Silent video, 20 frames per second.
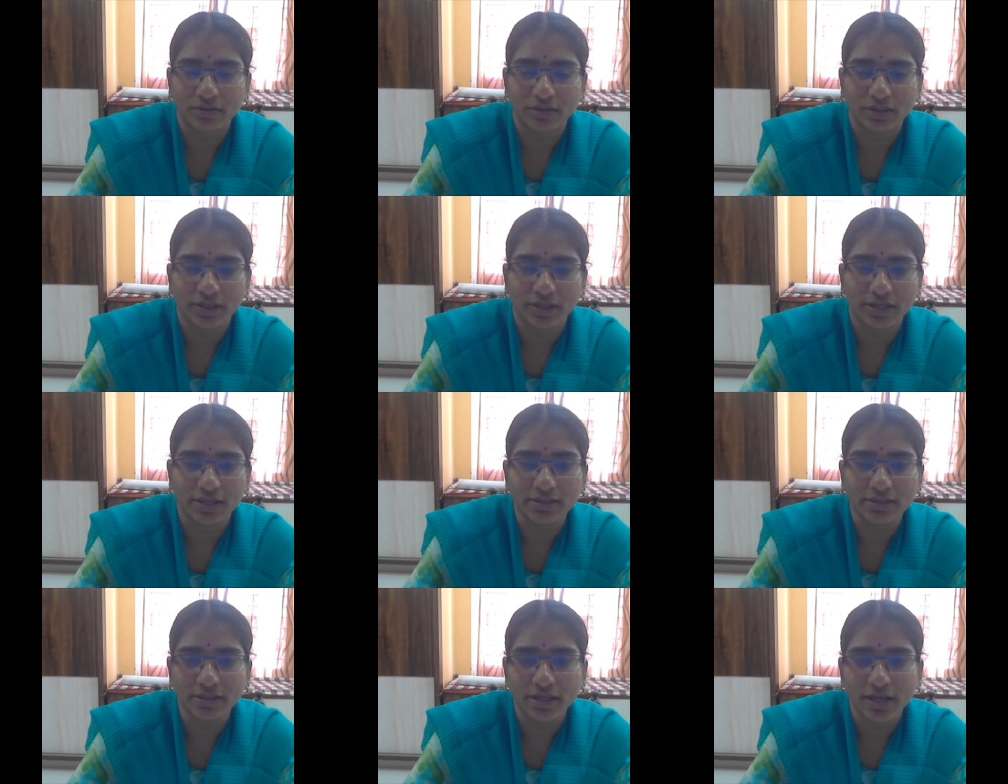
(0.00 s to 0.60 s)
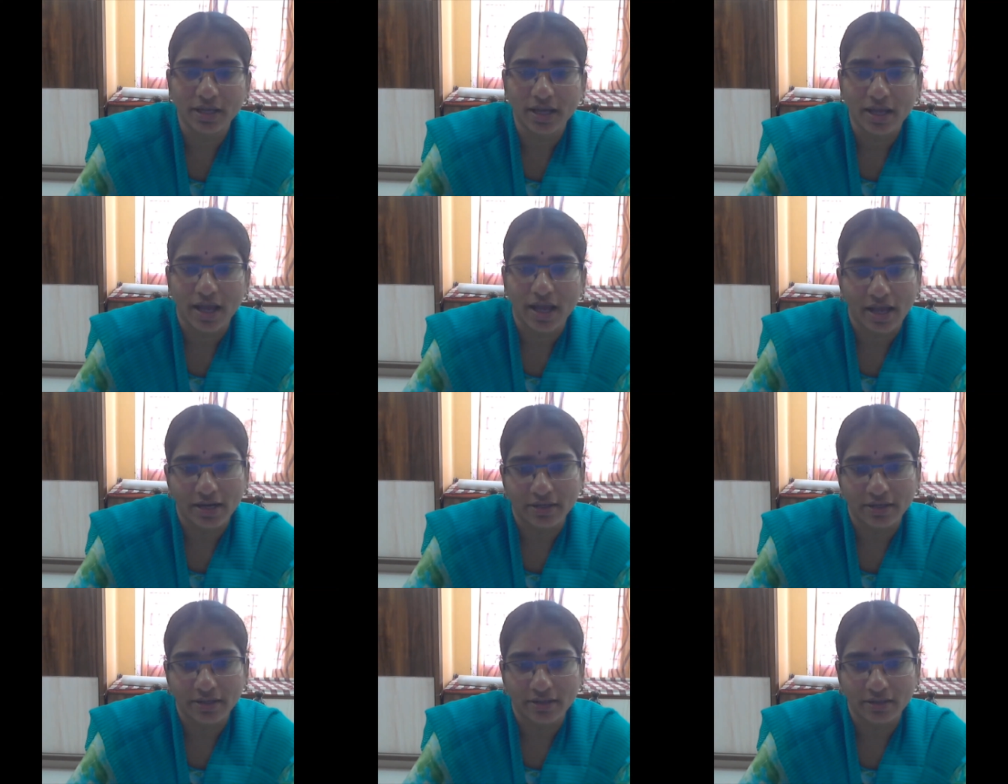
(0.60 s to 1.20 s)
yes,
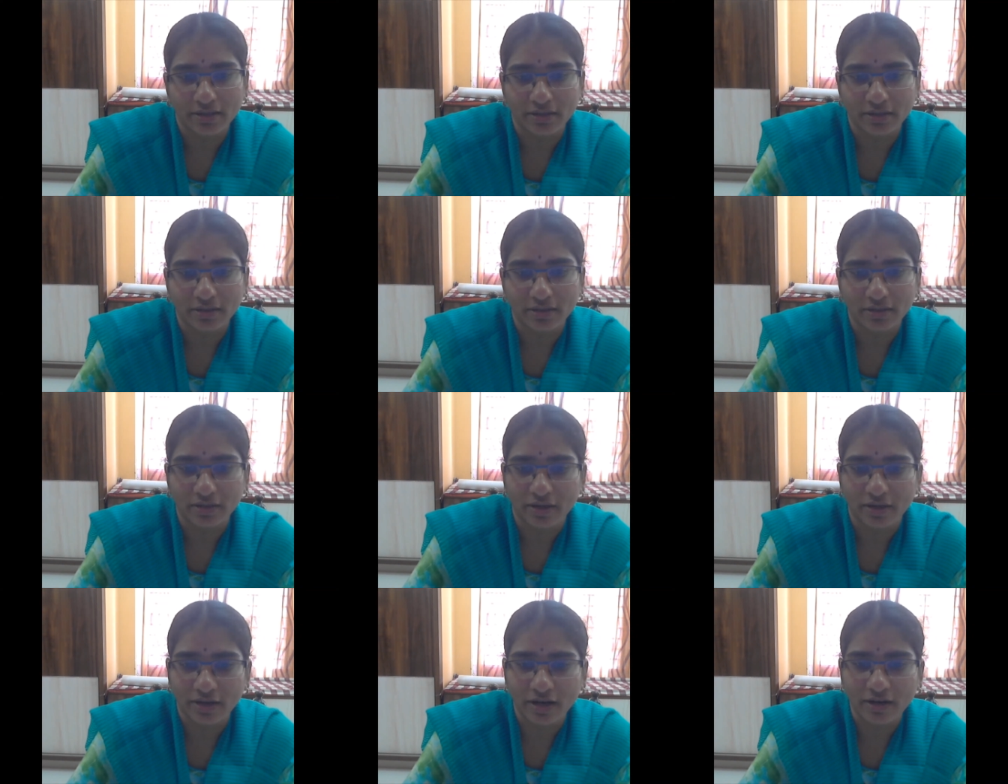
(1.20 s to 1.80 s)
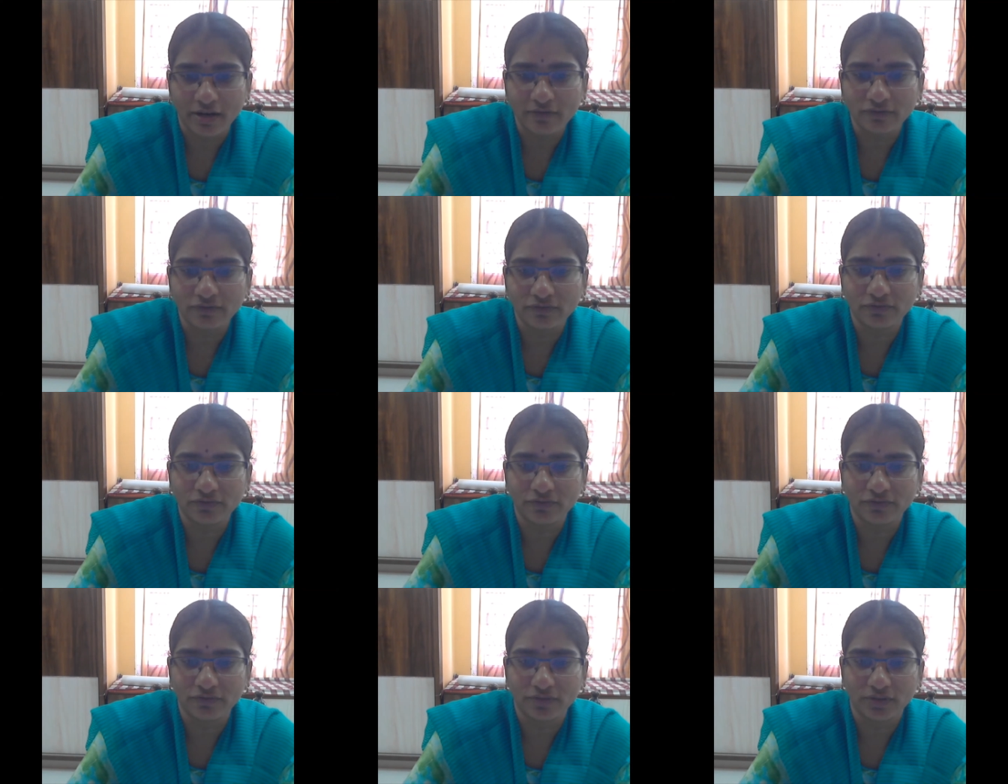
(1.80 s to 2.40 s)
and rough,
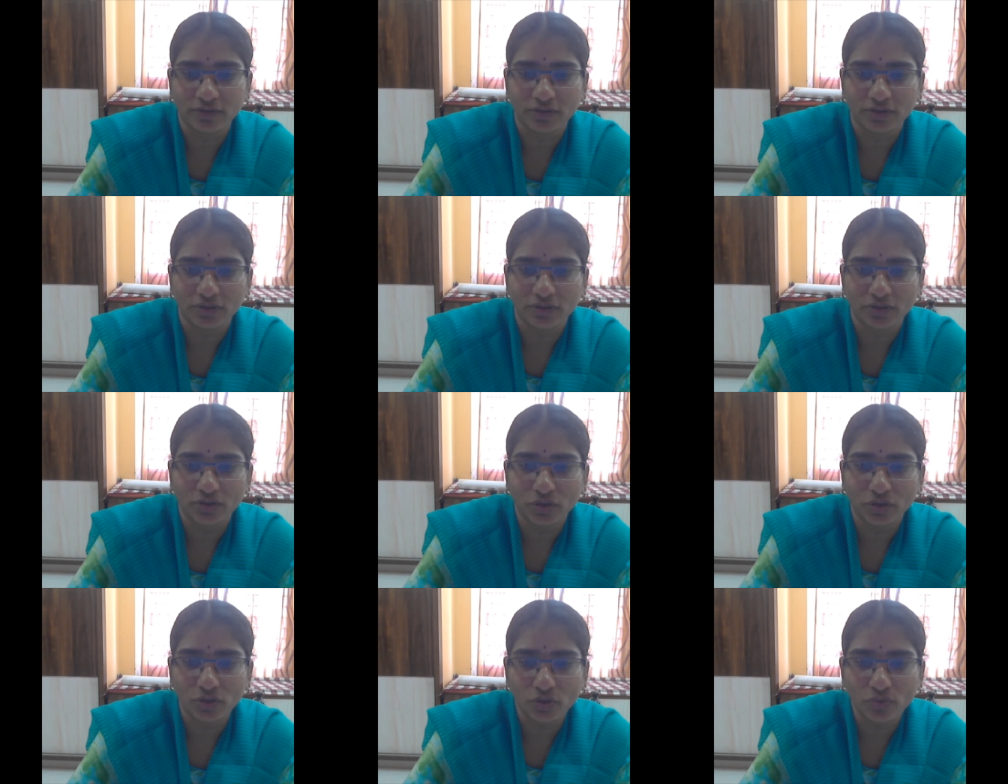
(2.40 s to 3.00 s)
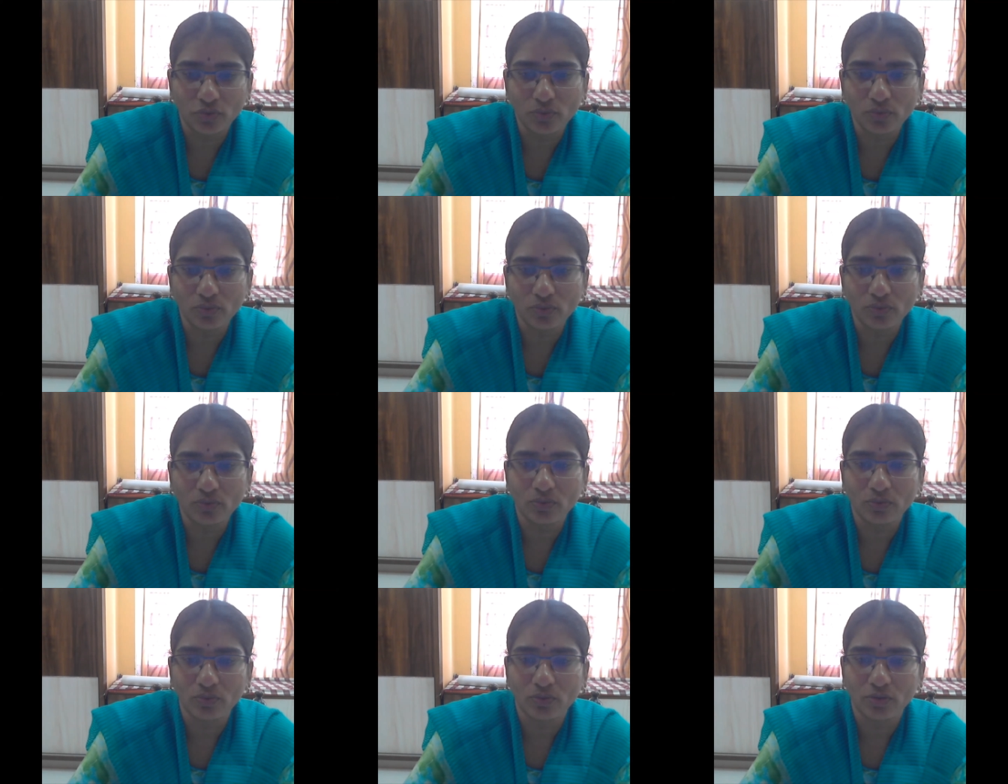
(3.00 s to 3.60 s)
through,
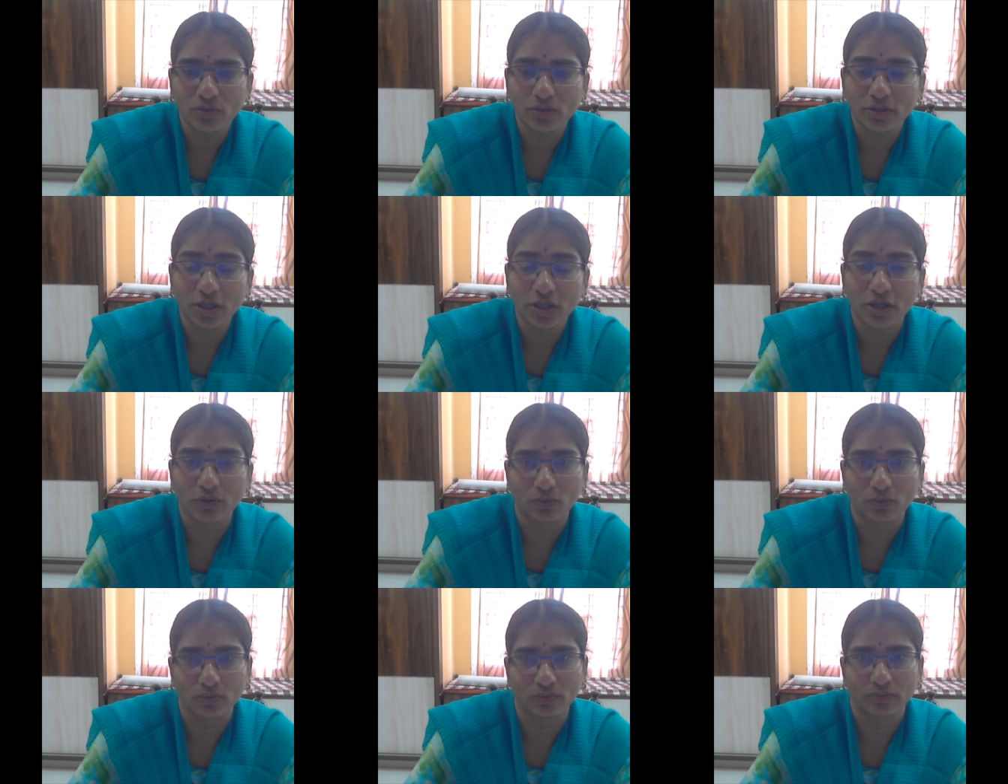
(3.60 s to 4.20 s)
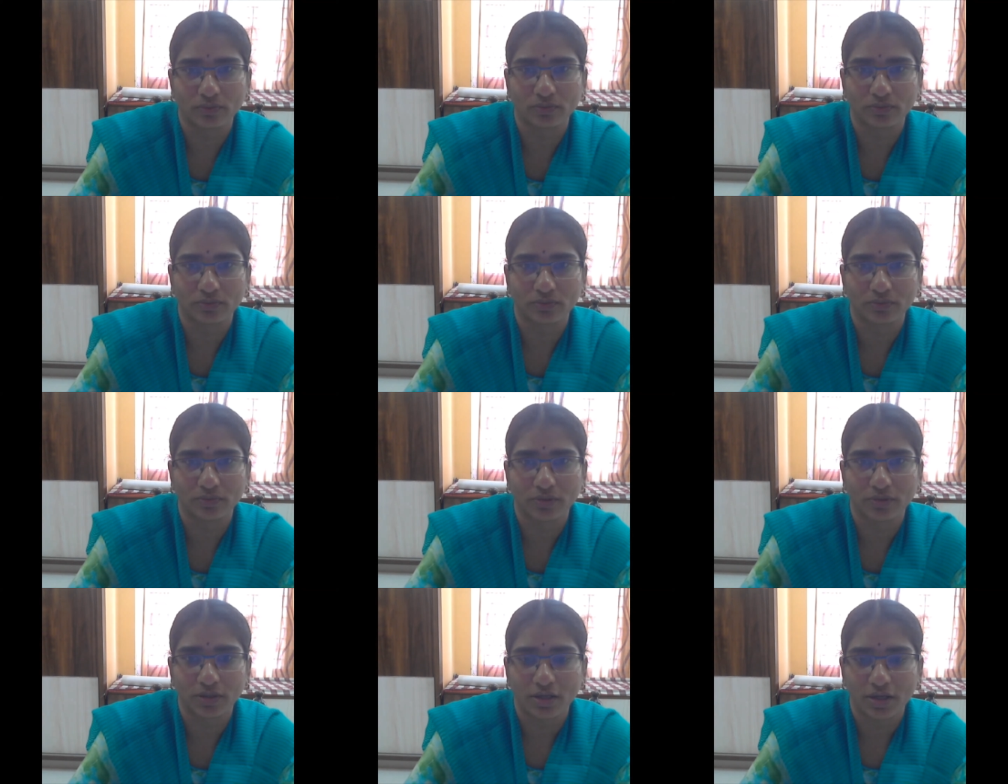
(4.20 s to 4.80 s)
thorough.
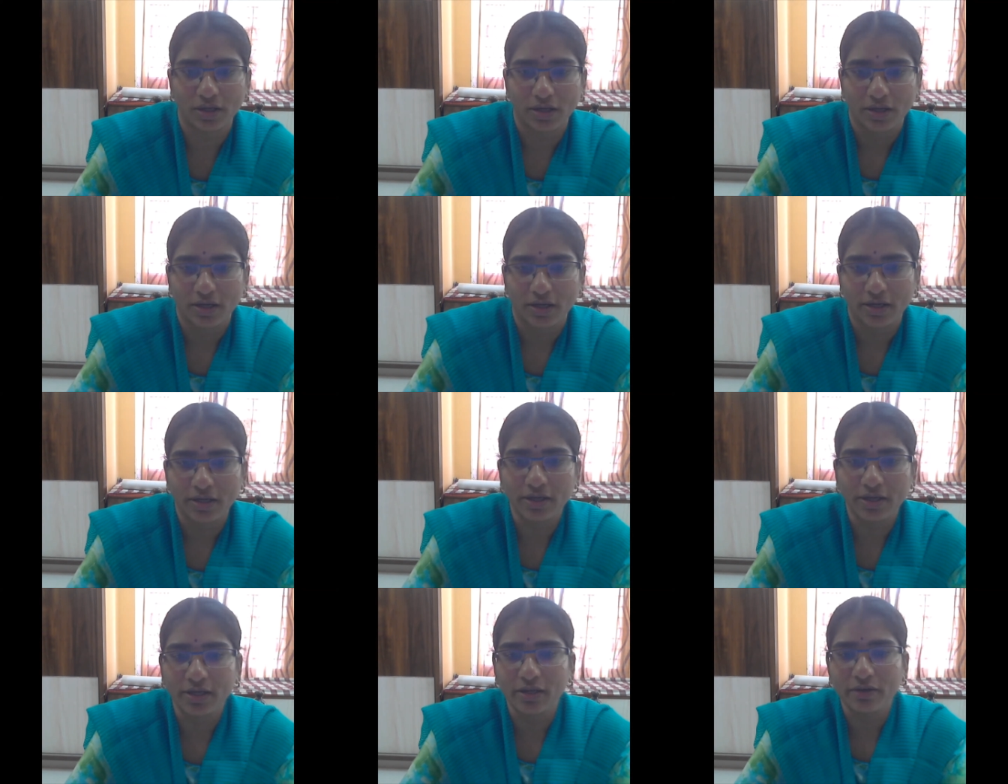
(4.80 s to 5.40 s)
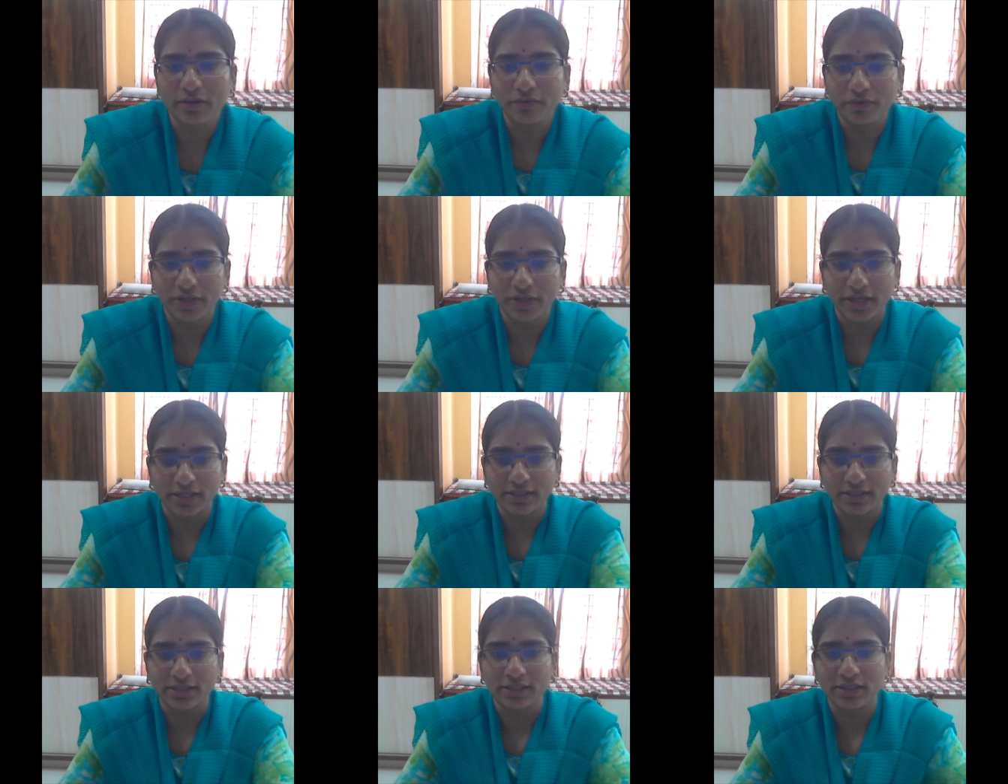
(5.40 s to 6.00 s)
Here we
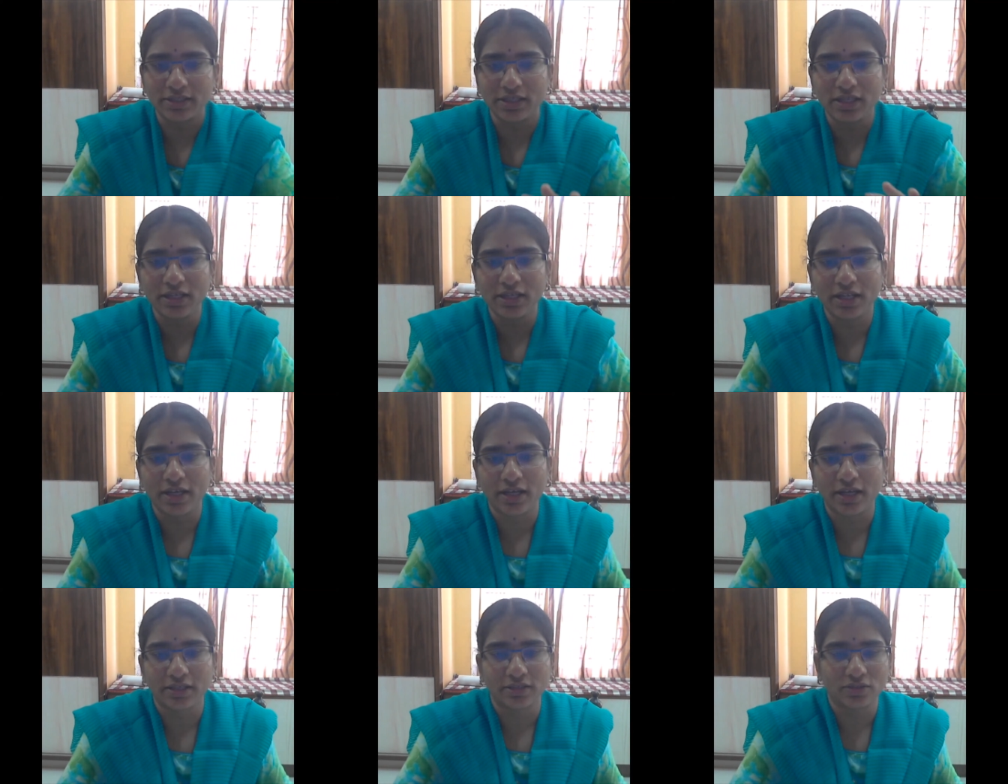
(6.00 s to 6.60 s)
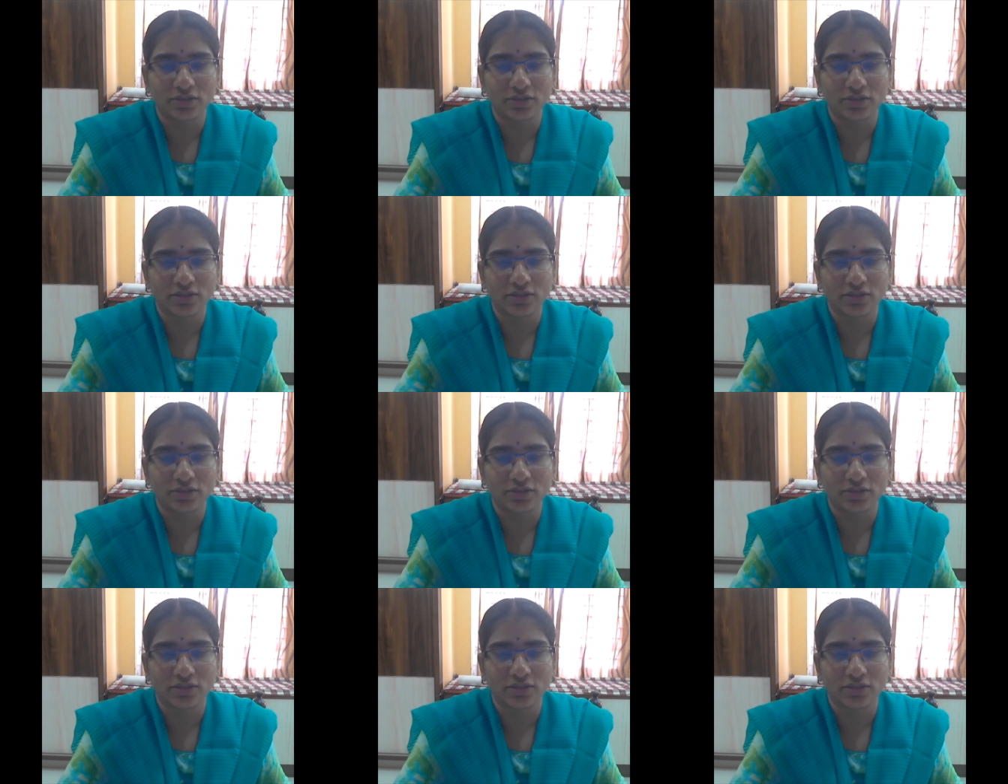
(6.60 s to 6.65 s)
can see that